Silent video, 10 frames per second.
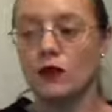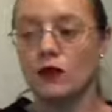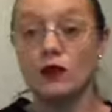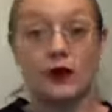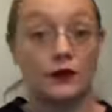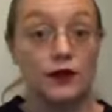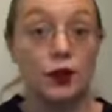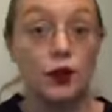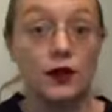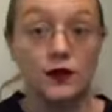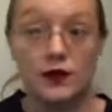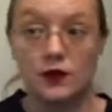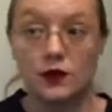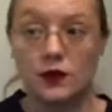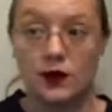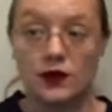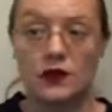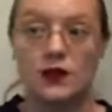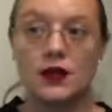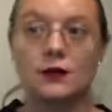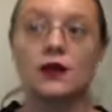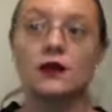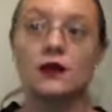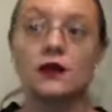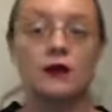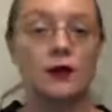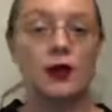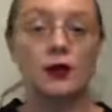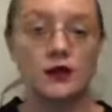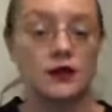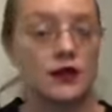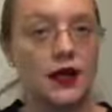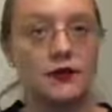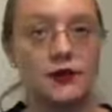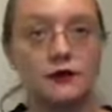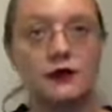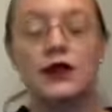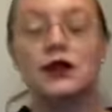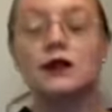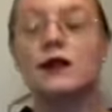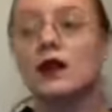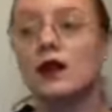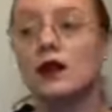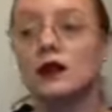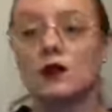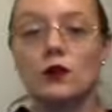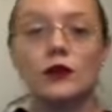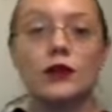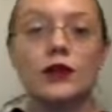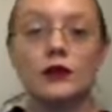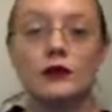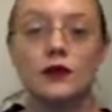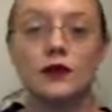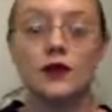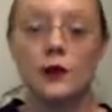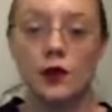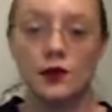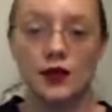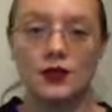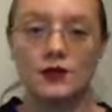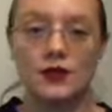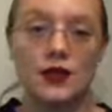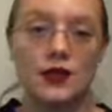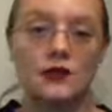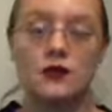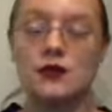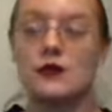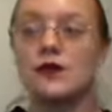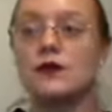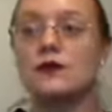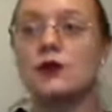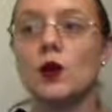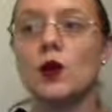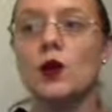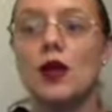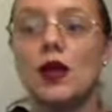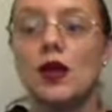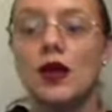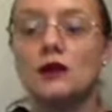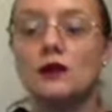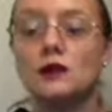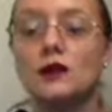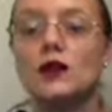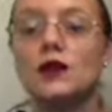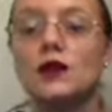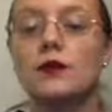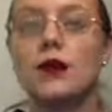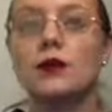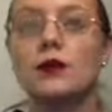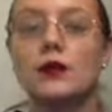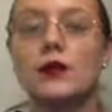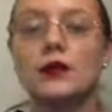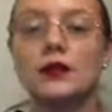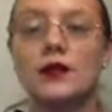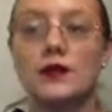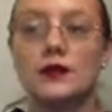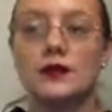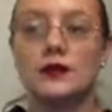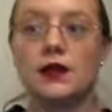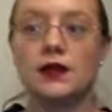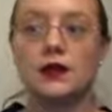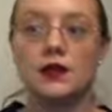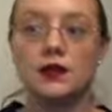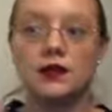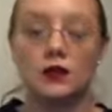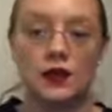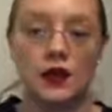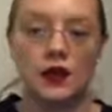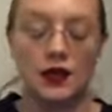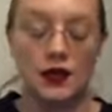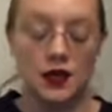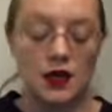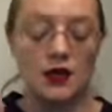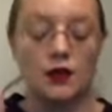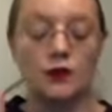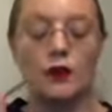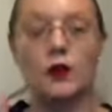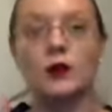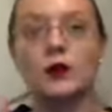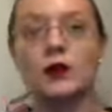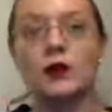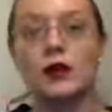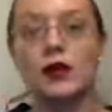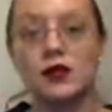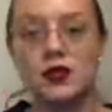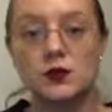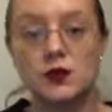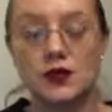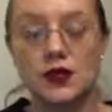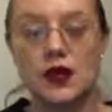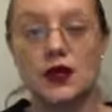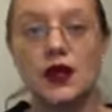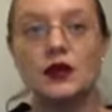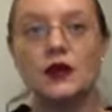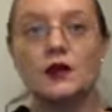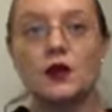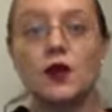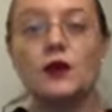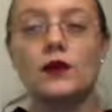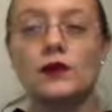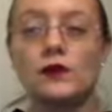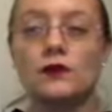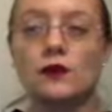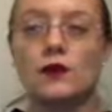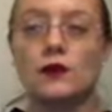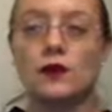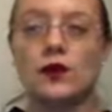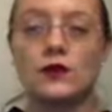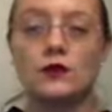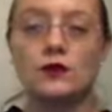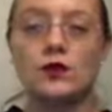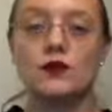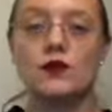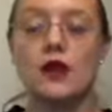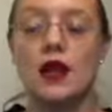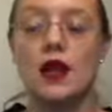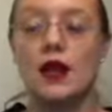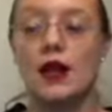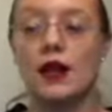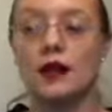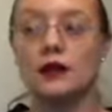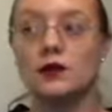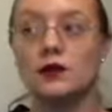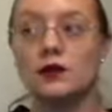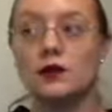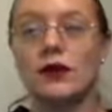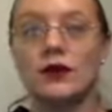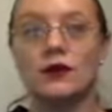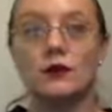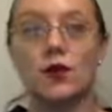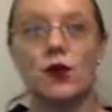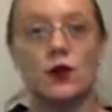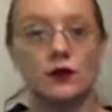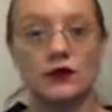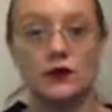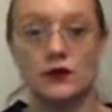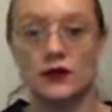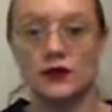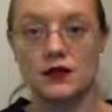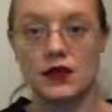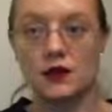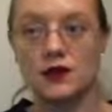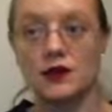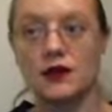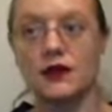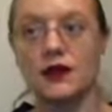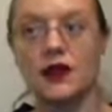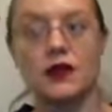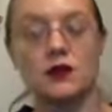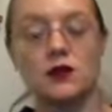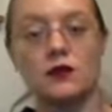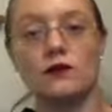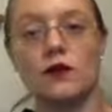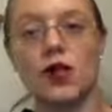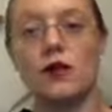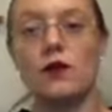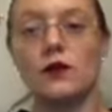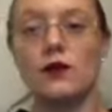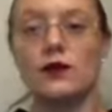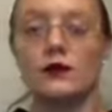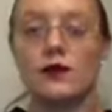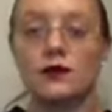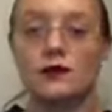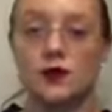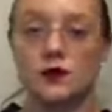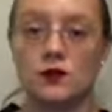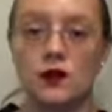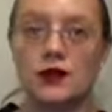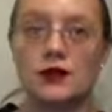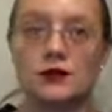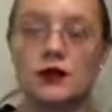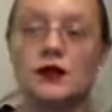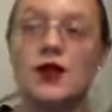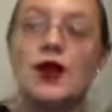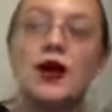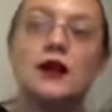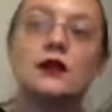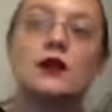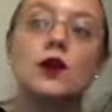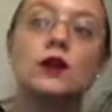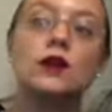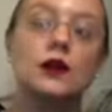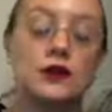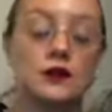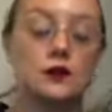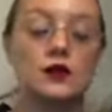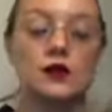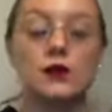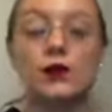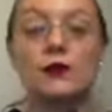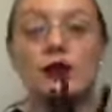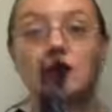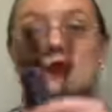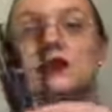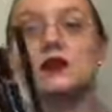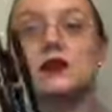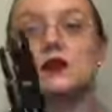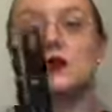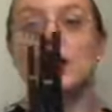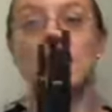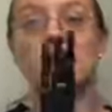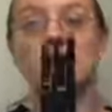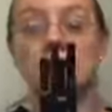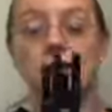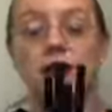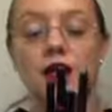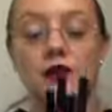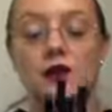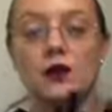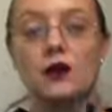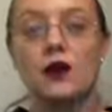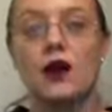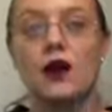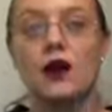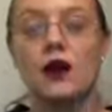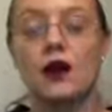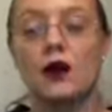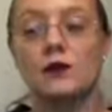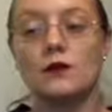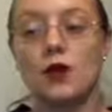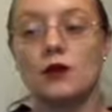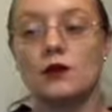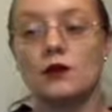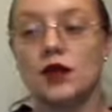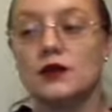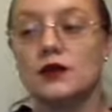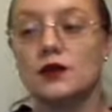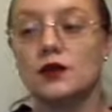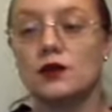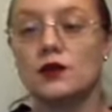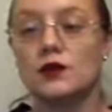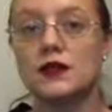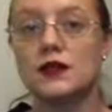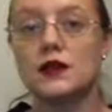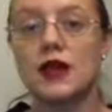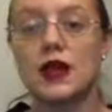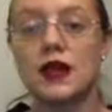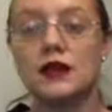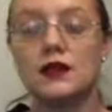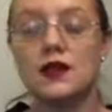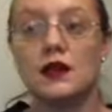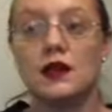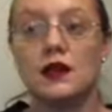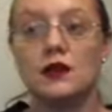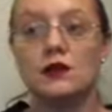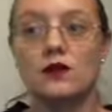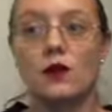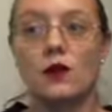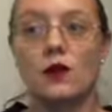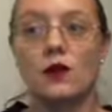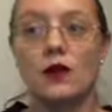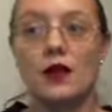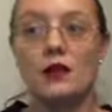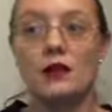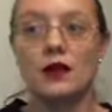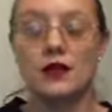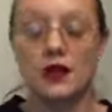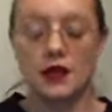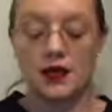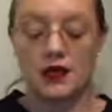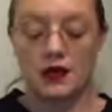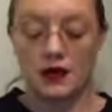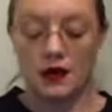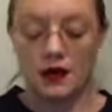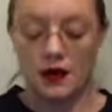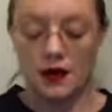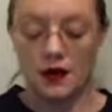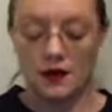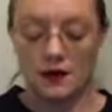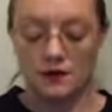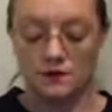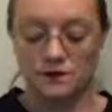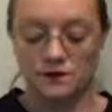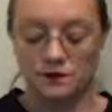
you know, like Footworks is really big this time of year because everybody wants to have their feet, you know, ready for the summer and ready for sandals and stuff. So it's really about promoting the types of things that you like, promoting what your customers like, and then knowing your individual customers and, you know, letting them know when stuff is on sale and stuff like that so you can follow up with your individual customers. And then knowing your customers that might be interested to try the lip tattoo. Um, know your customers that, you know, maybe they... Um,